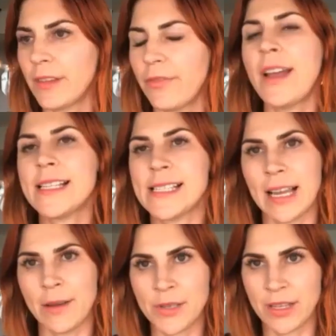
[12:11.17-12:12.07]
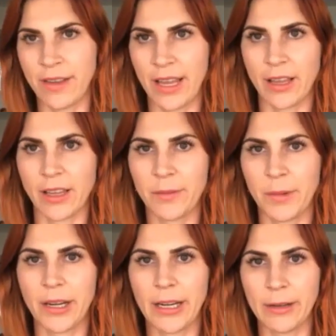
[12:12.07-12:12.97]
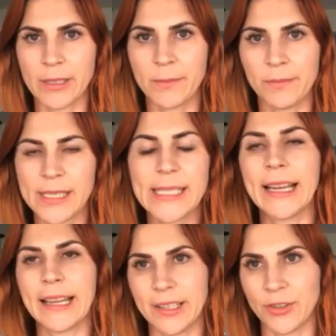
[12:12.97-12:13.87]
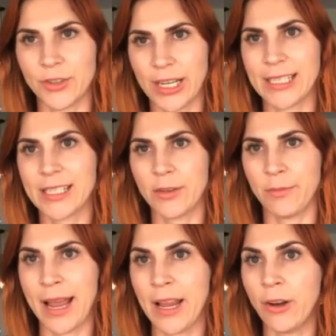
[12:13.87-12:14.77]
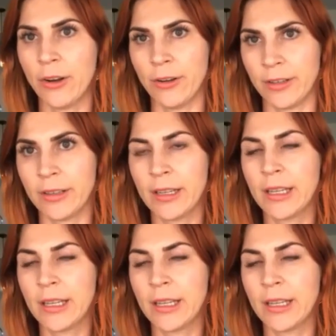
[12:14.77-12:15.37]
facing up to the vegan community was secondary to my own